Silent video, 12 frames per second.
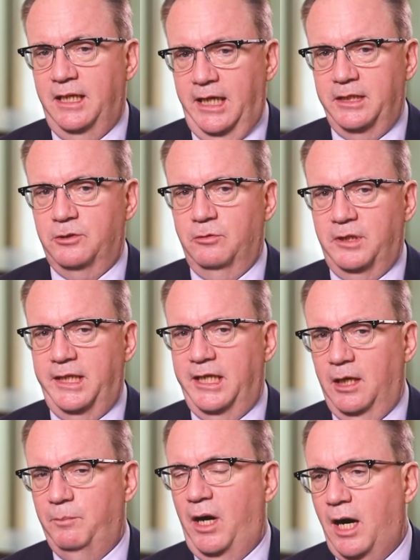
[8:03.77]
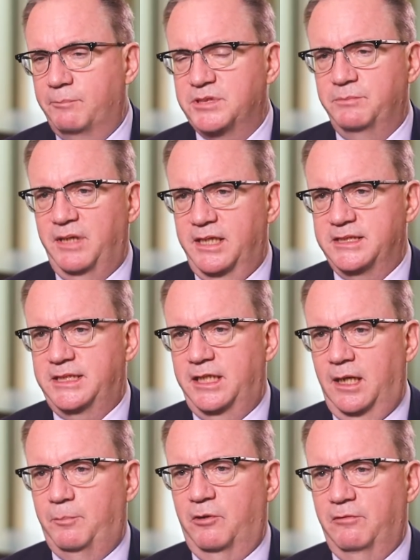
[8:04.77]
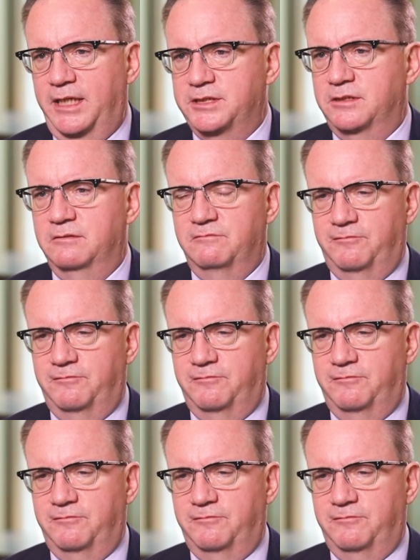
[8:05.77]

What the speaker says: including help optimize the operation